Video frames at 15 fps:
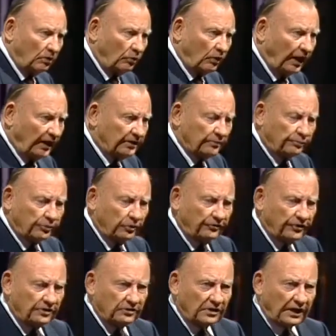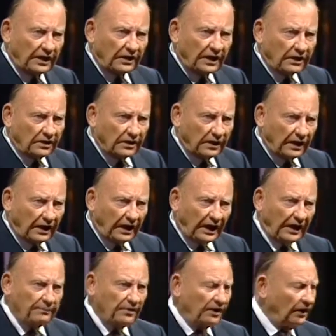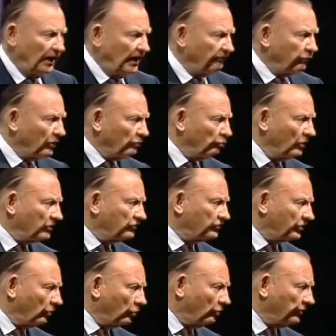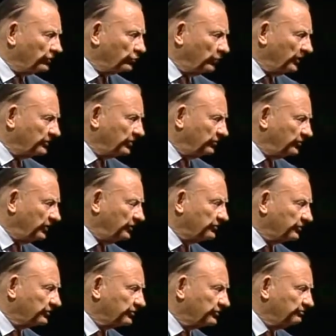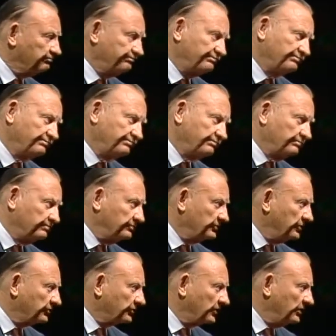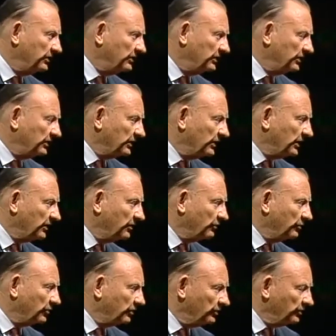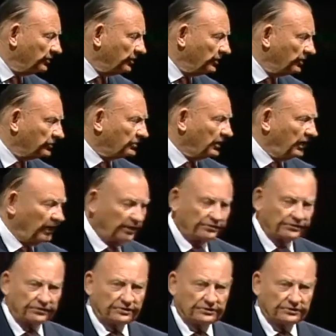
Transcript: Well, I can prove it. How many have won one soul this week to Jesus? You see, in this class.